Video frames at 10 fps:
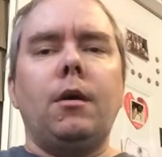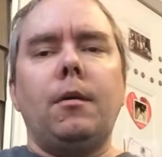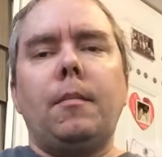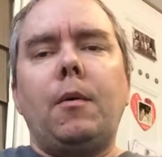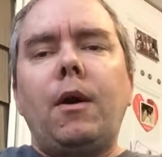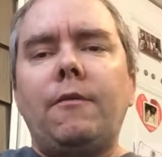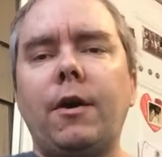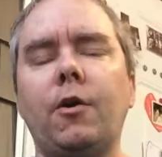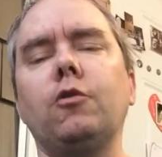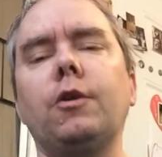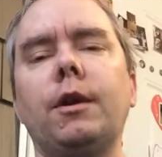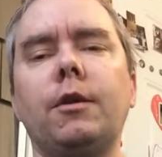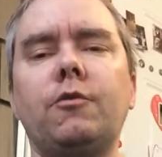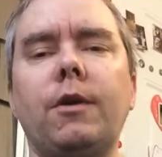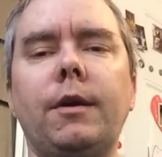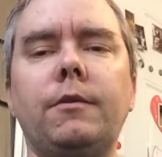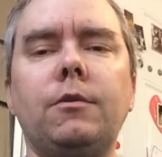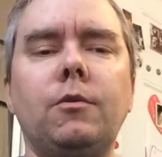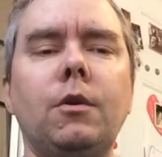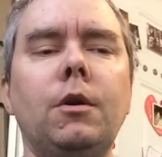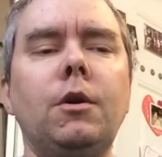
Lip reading: My wife and I are looking at trying to